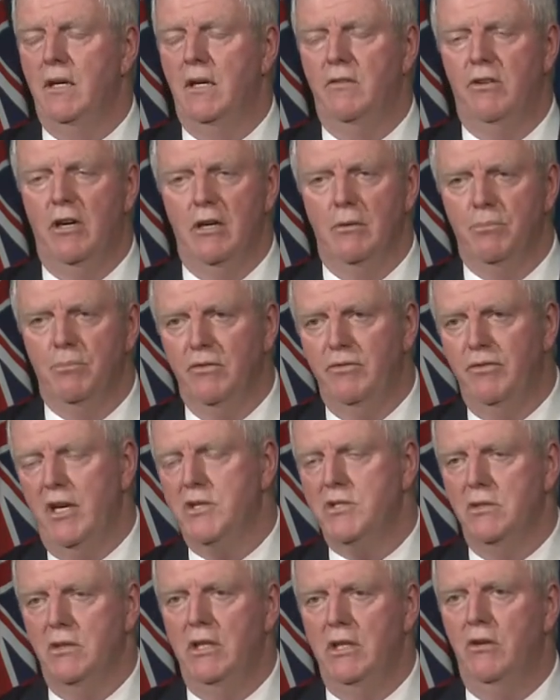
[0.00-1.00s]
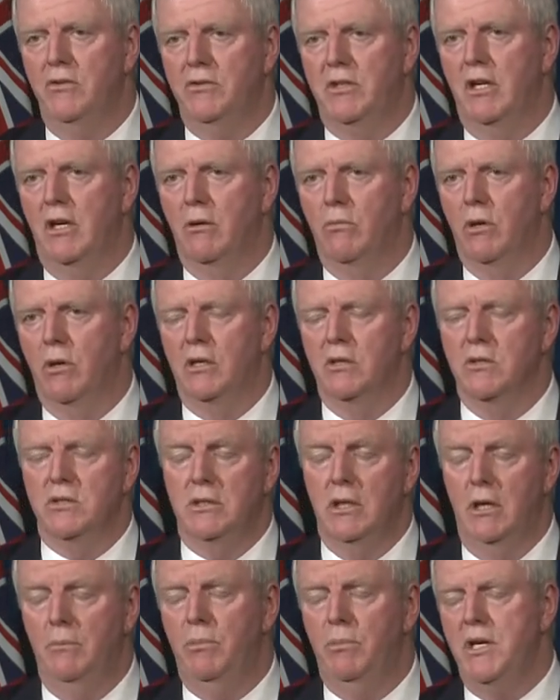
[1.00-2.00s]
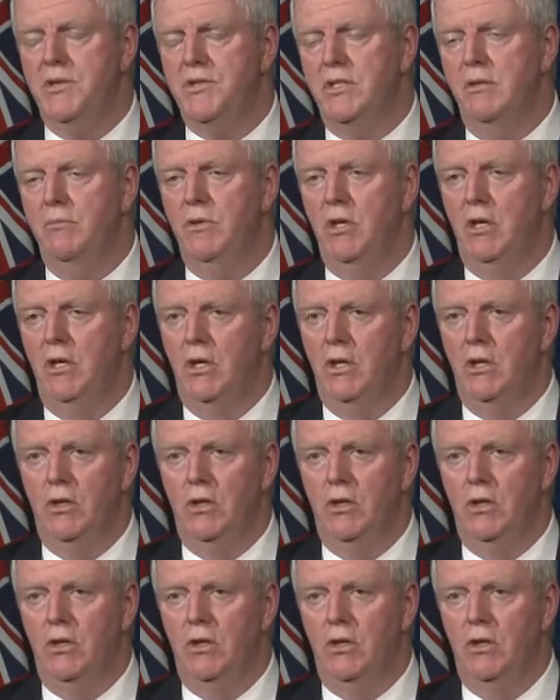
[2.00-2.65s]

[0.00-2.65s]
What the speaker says: of our professional healthcare workers, God bless them,